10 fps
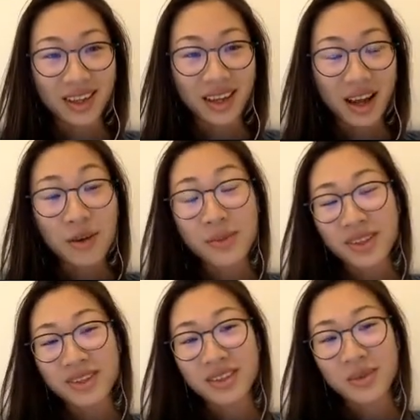Our
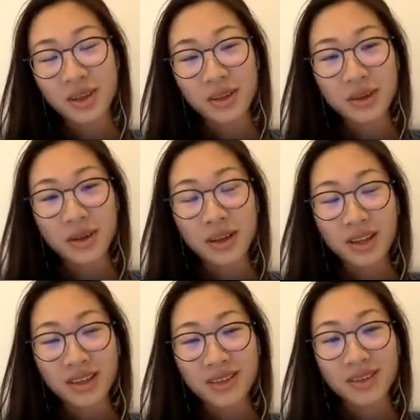business model
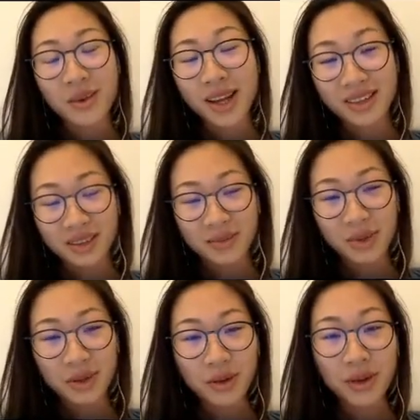is quite
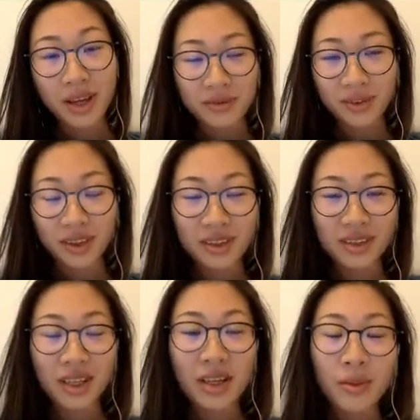simple. At
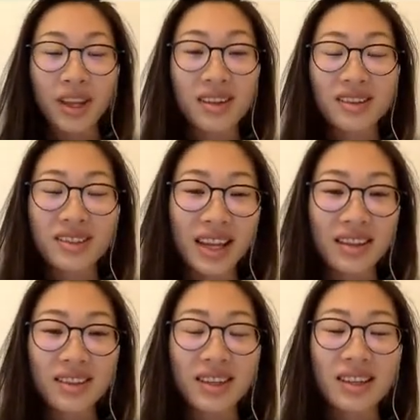first, we
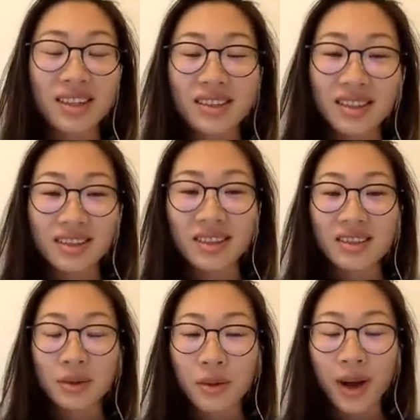understand that this is
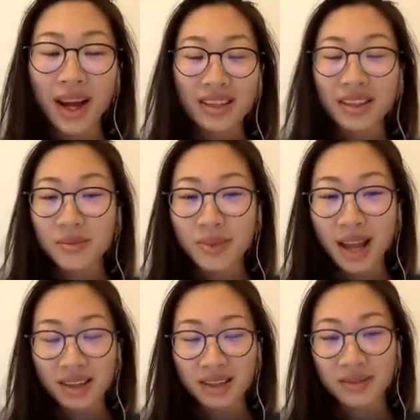a quite
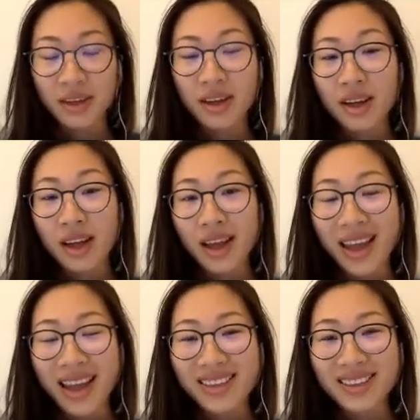competitive
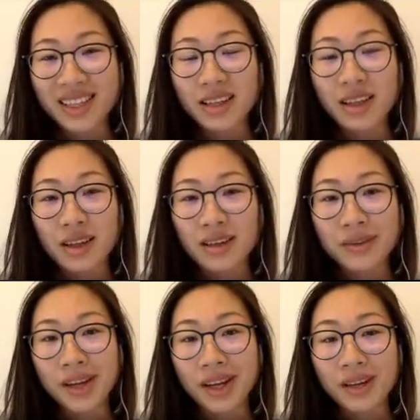and
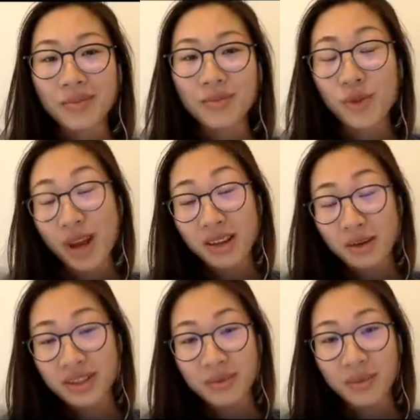red
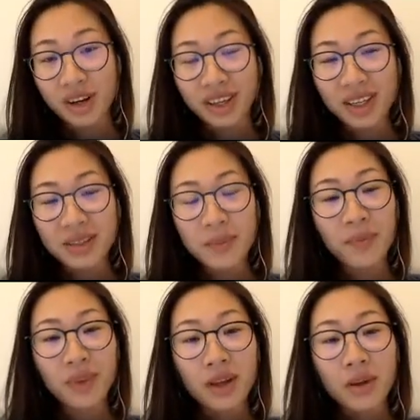ocean market,
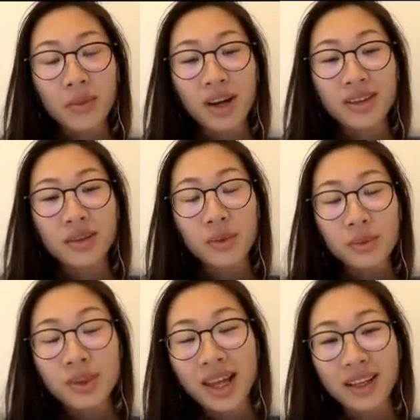but we
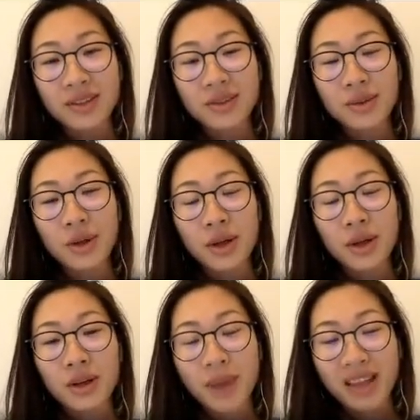would like to
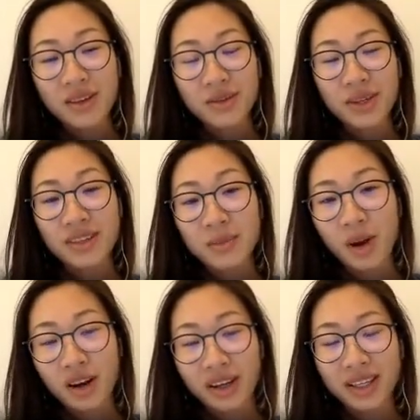penetrate the
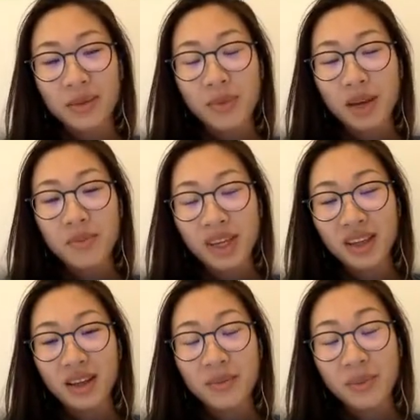market by
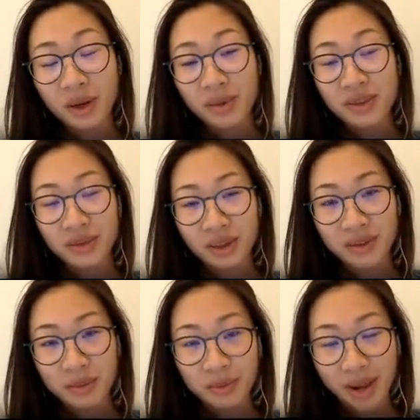being a
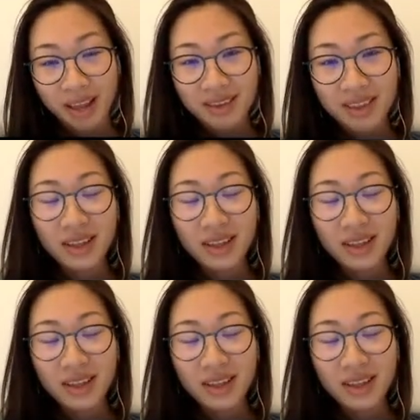purpose-driven brand.